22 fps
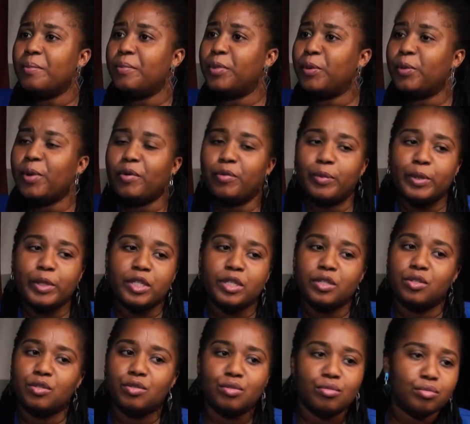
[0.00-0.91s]

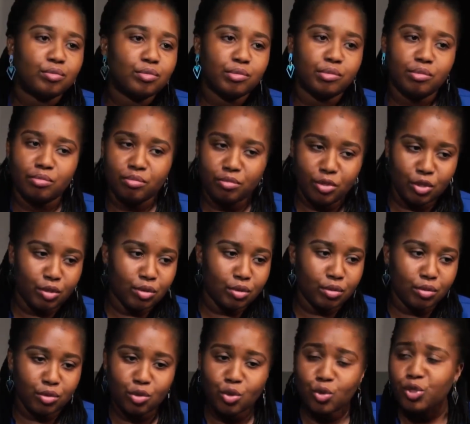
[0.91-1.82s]
Everybody's,
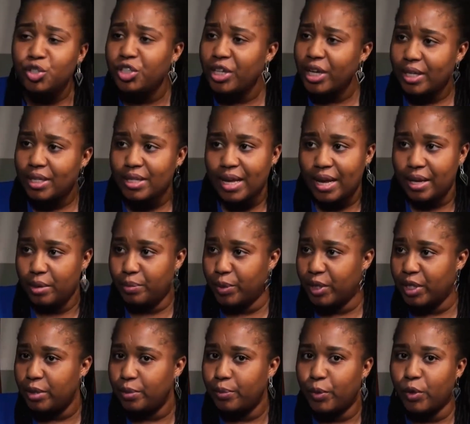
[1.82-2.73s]
no shade to
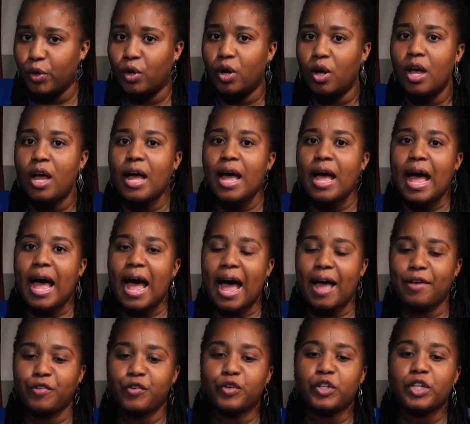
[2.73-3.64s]
anybody, but
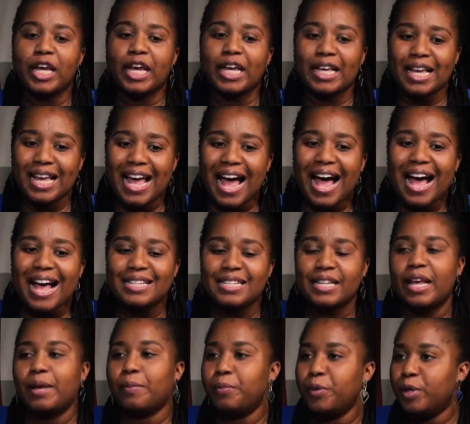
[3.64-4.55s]
I feel like
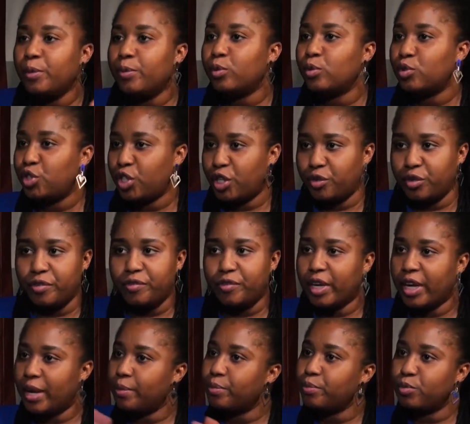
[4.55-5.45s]
as a people generally,
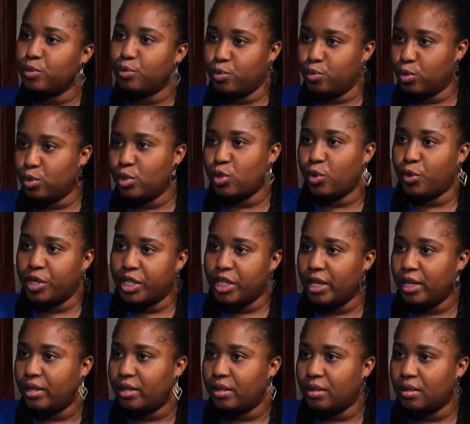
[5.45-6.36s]
forget
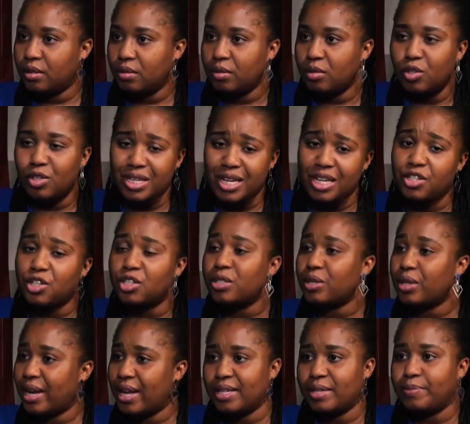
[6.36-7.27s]
storytelling, because that's
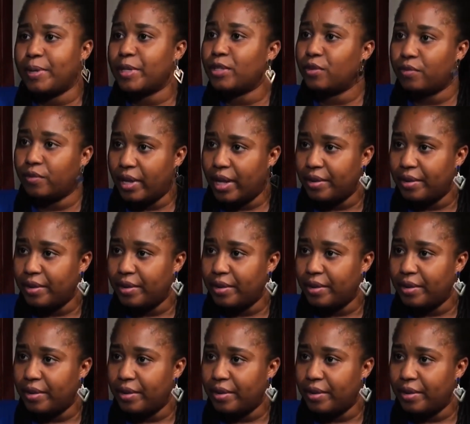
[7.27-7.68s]
just an aspect of